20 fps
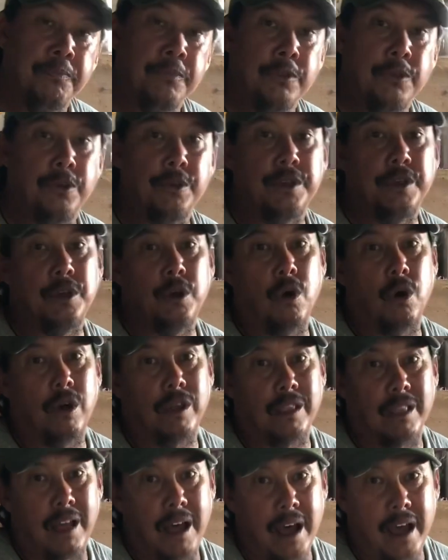You can go
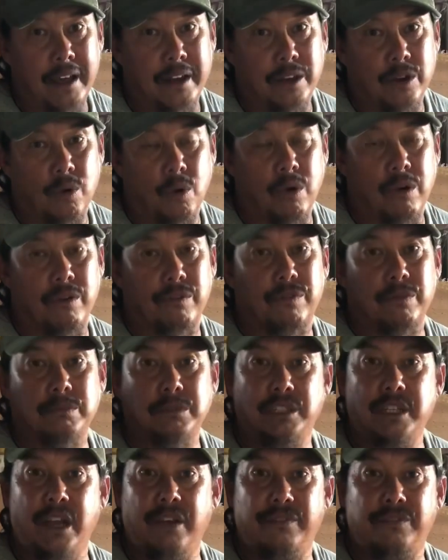online and order from
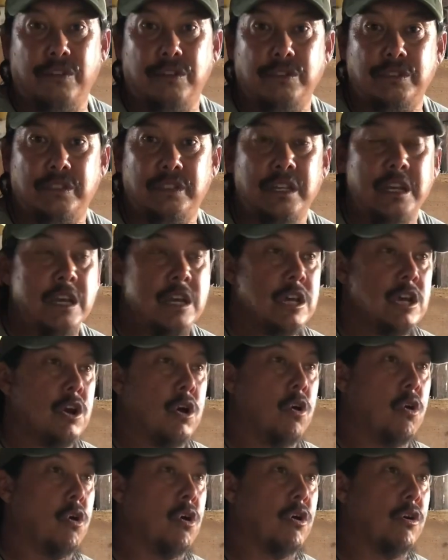Jeffers
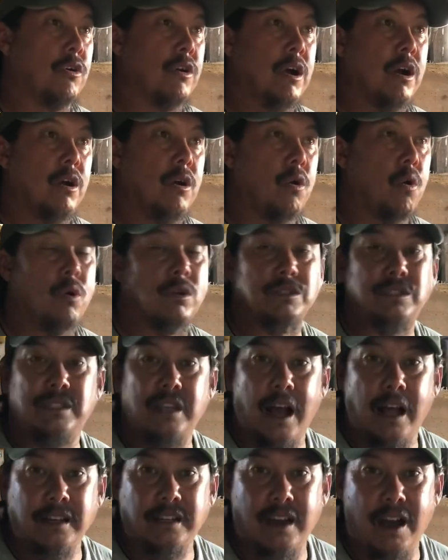or
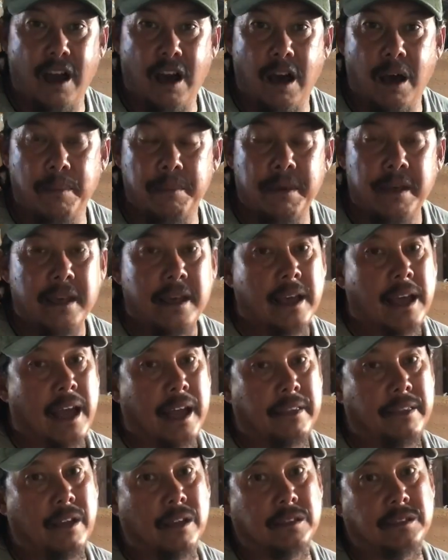horse.com,
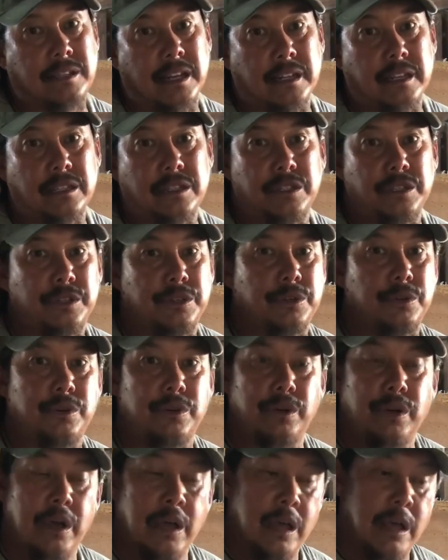and they'll send it to
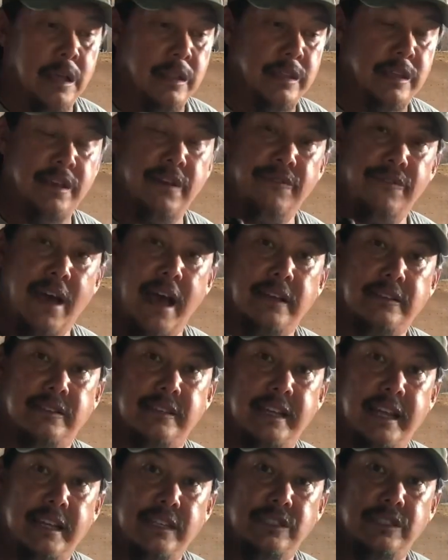you. the
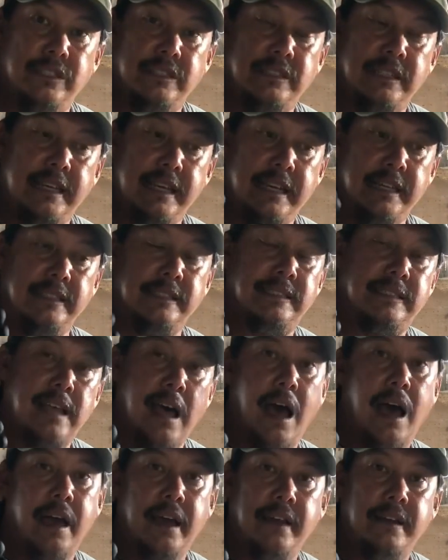vaccinations
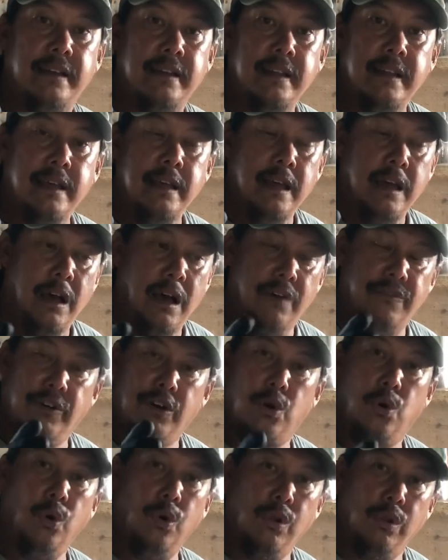inside of a
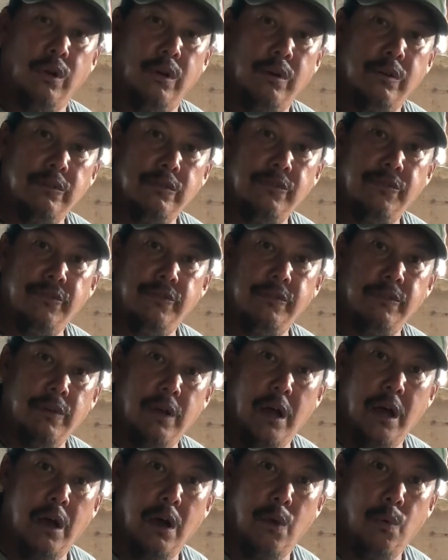cooler
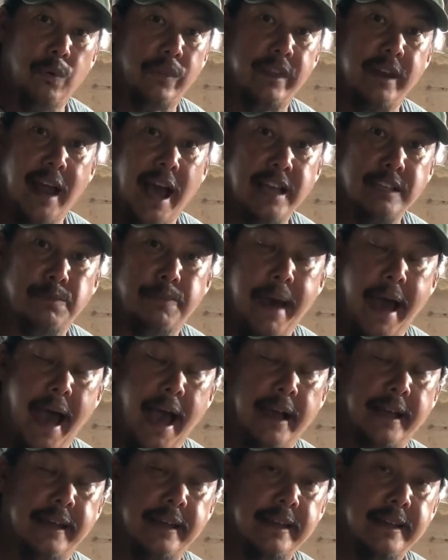with an ice
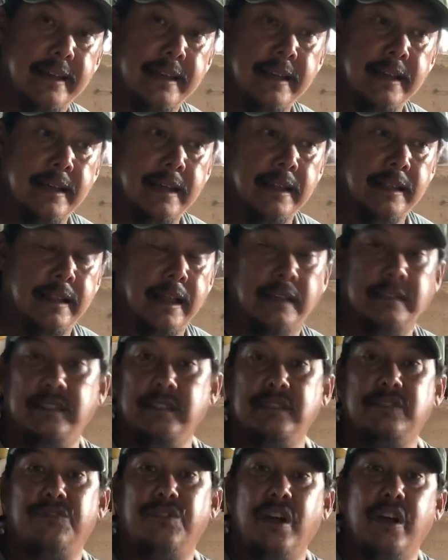pack. Now, this
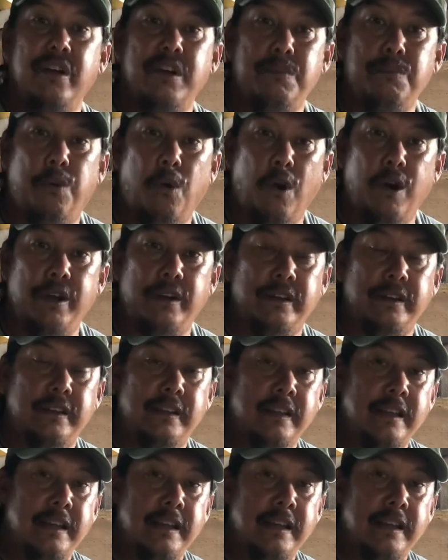is very important.